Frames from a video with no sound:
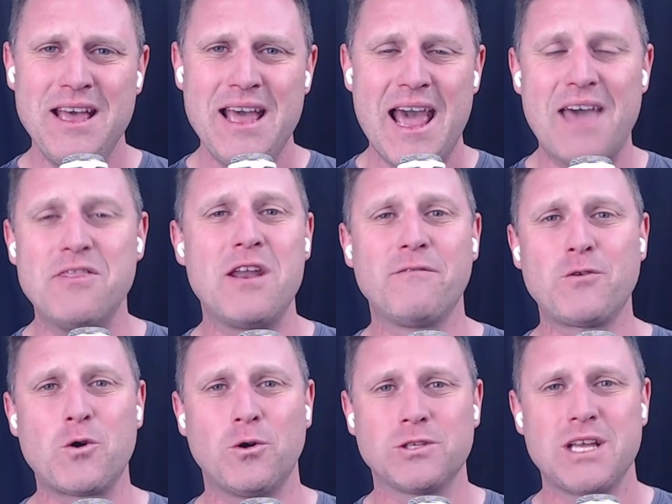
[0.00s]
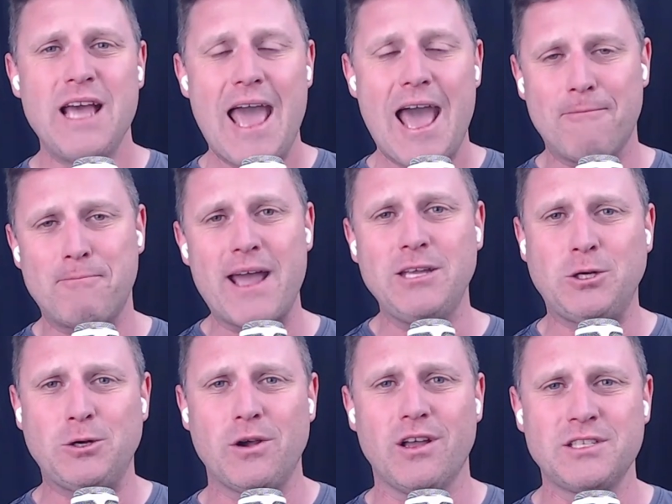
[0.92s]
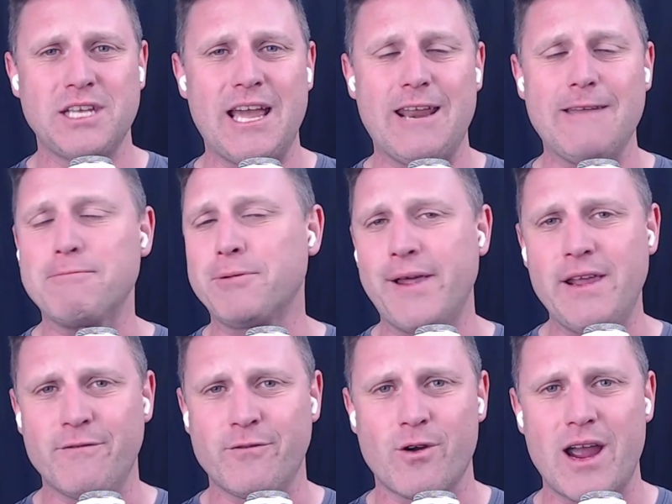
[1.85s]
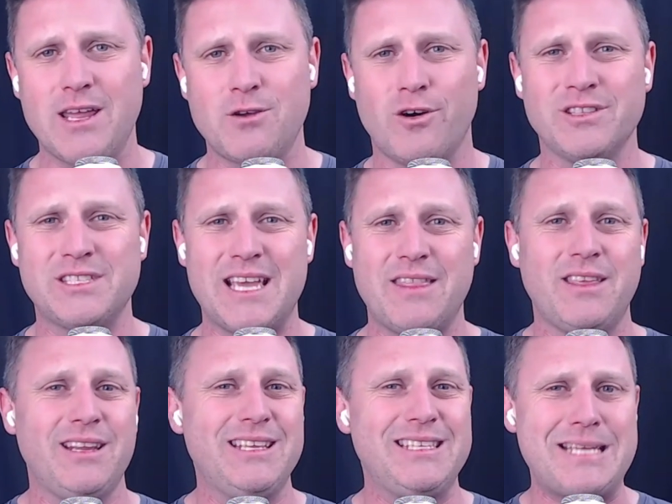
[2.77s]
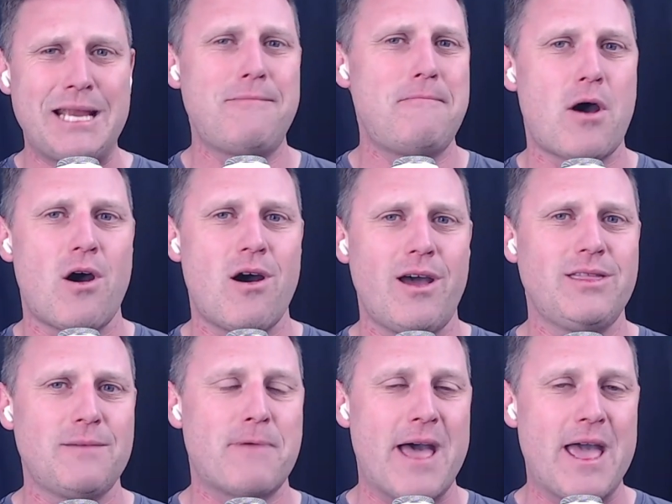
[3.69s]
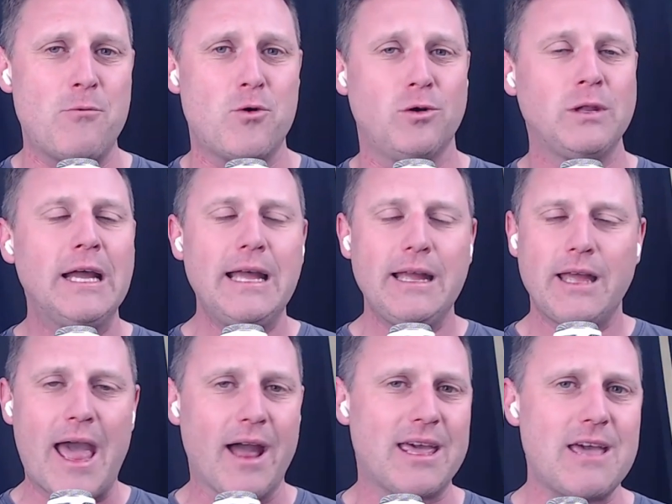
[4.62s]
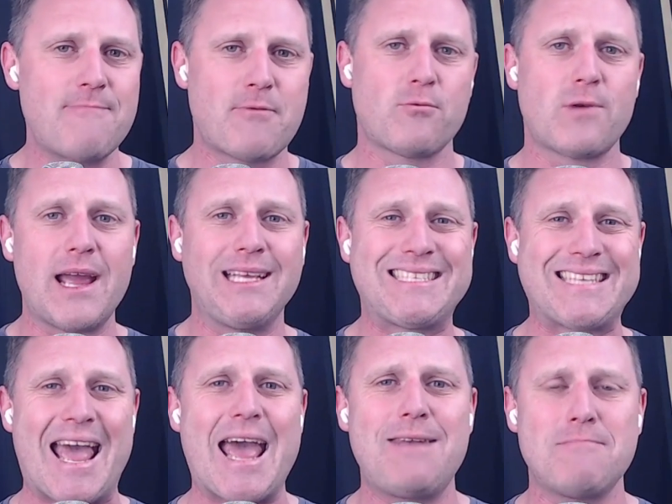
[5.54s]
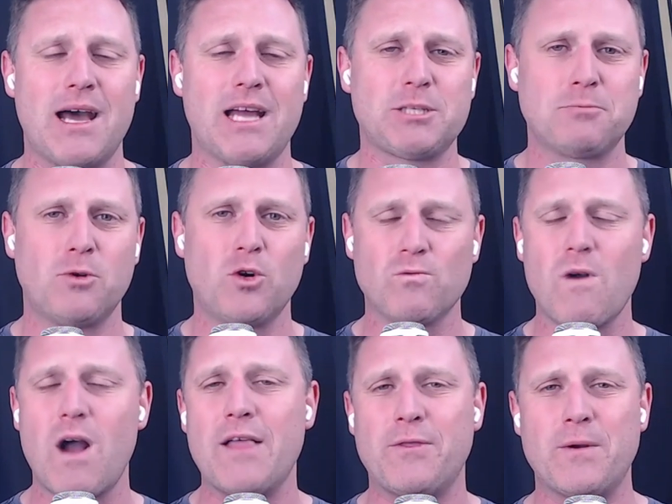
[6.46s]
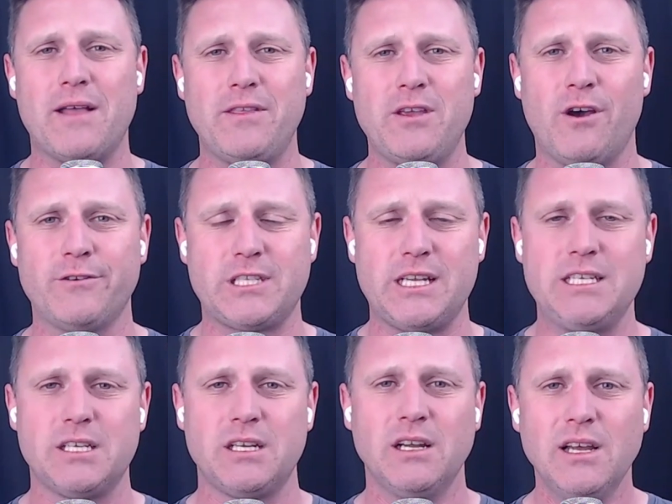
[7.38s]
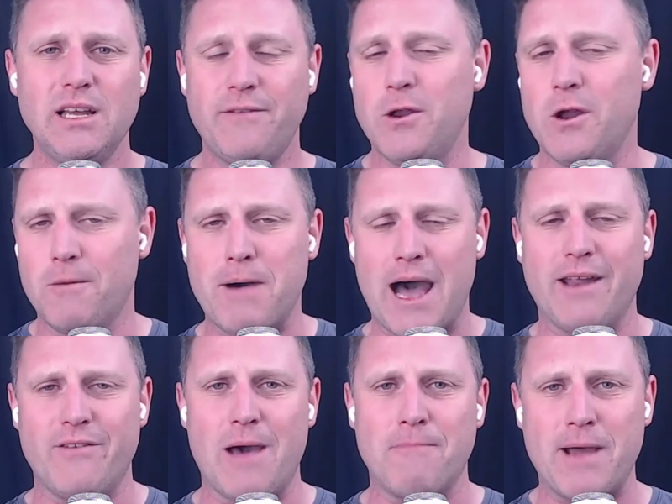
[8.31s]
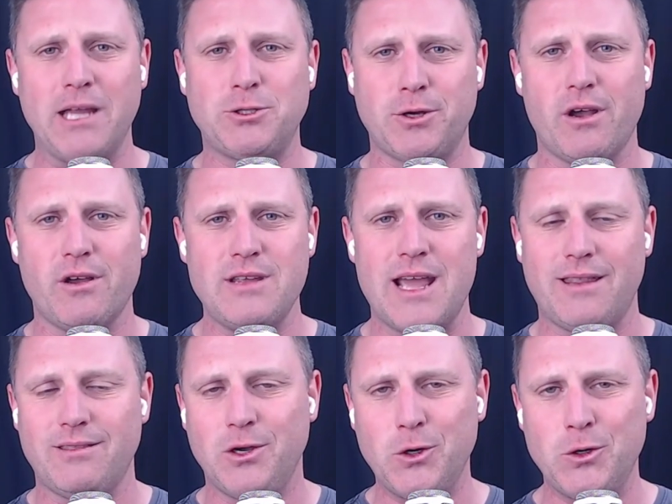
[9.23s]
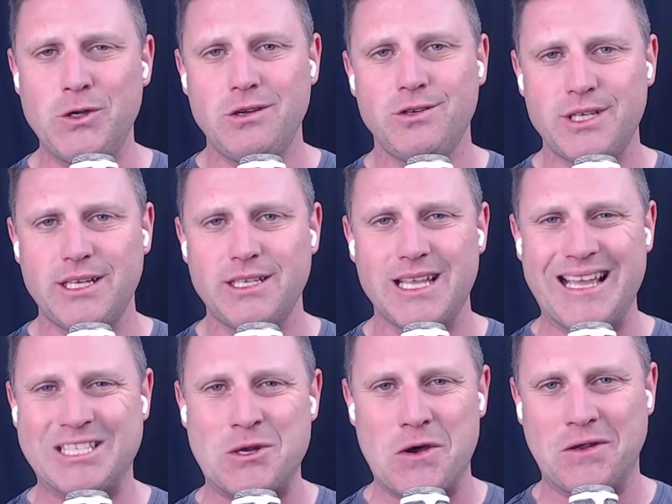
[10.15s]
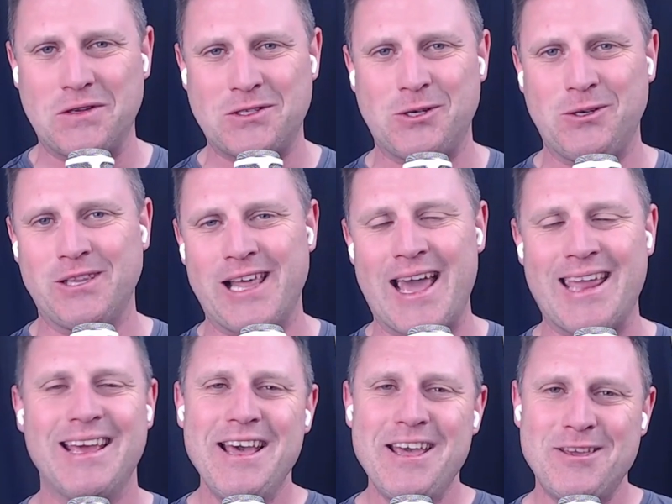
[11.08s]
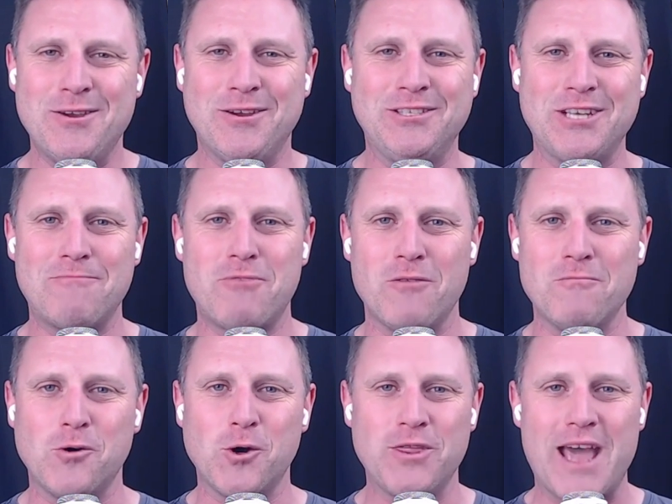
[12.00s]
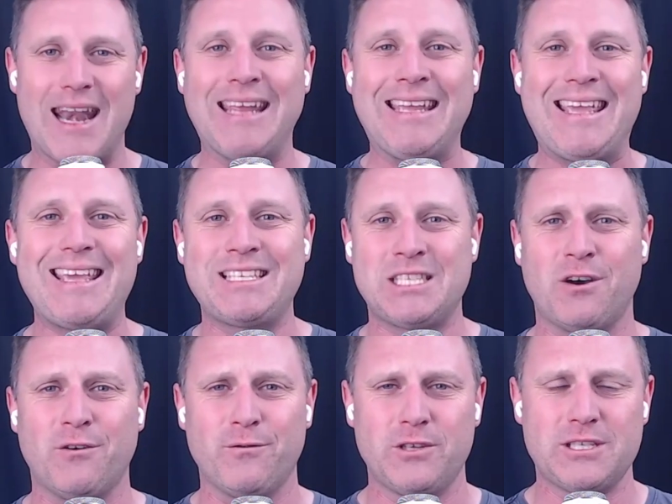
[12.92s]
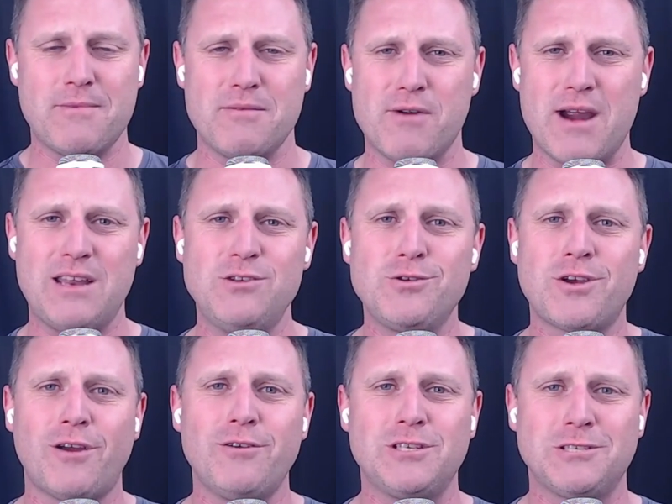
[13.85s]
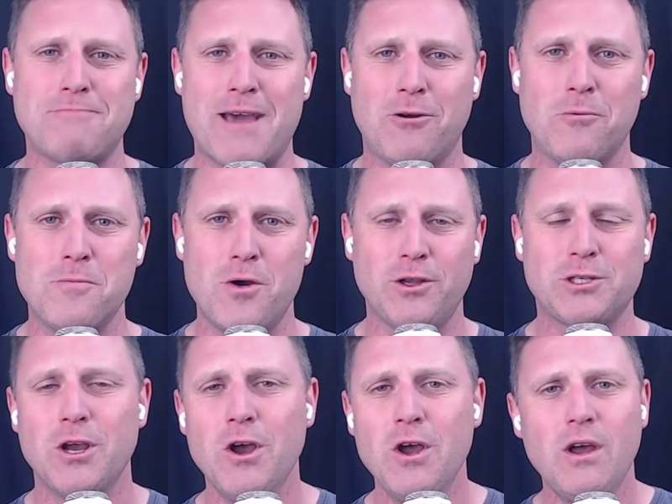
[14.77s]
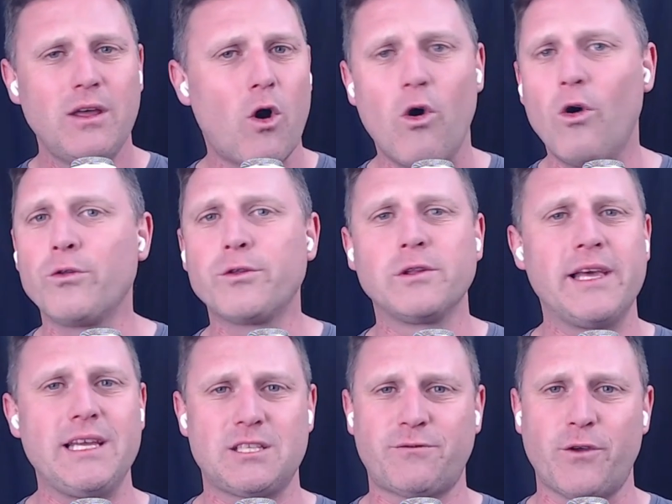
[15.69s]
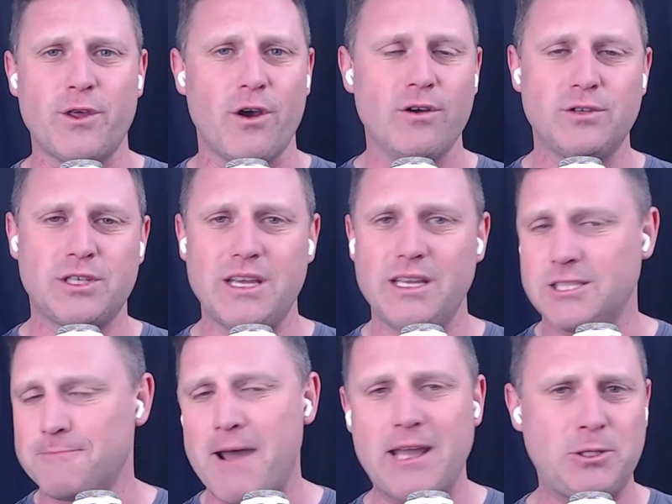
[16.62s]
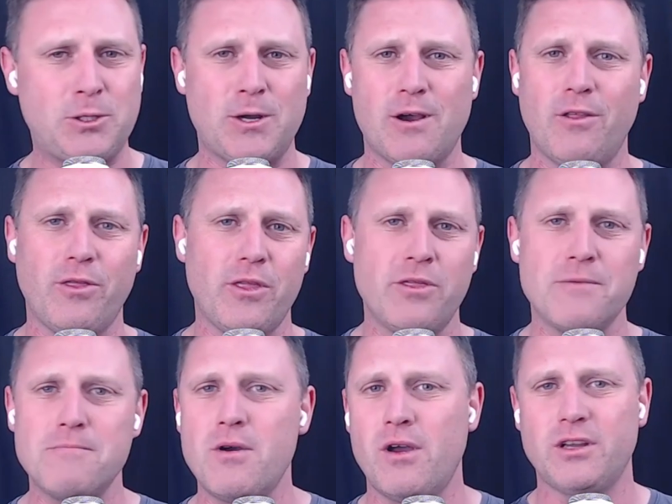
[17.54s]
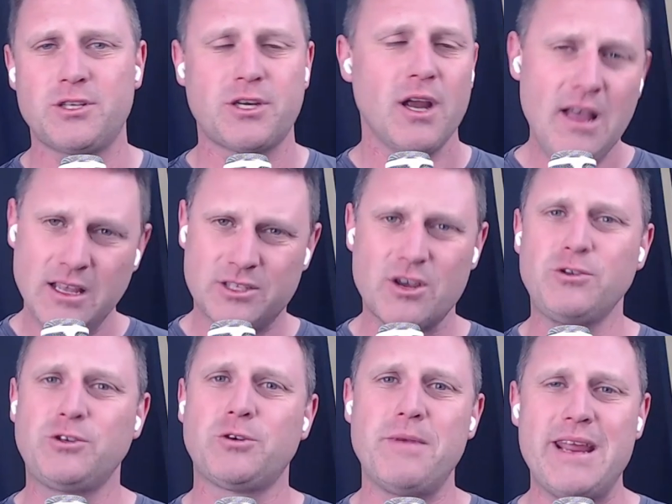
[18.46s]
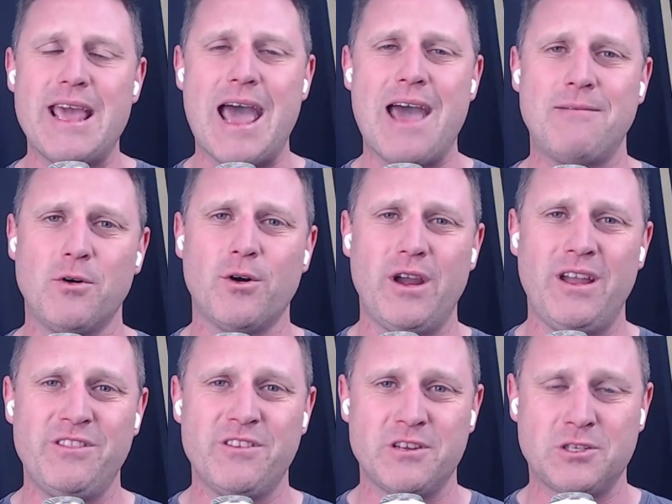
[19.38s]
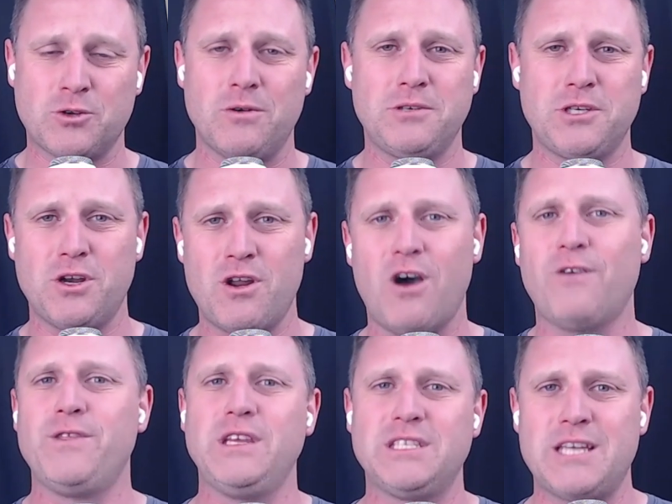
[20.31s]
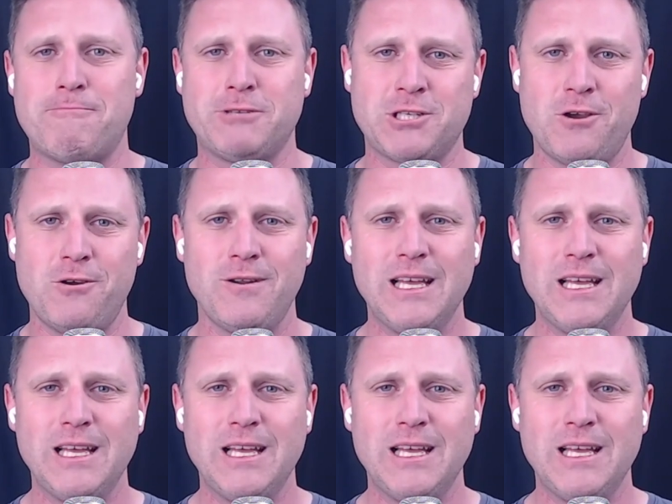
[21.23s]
And then, of course, our Patreons are getting plenty of great content that is hidden behind the paywall, our keeper ranks, and much more right throughout the off-season. If you're not part of our Patreon yet, the good news is it's not too late. You can jump on board that and get yourself some of the brand new Coaches Panel merch. All the links for those things, the Patreon, the merch, social media, and more in the description of this episode.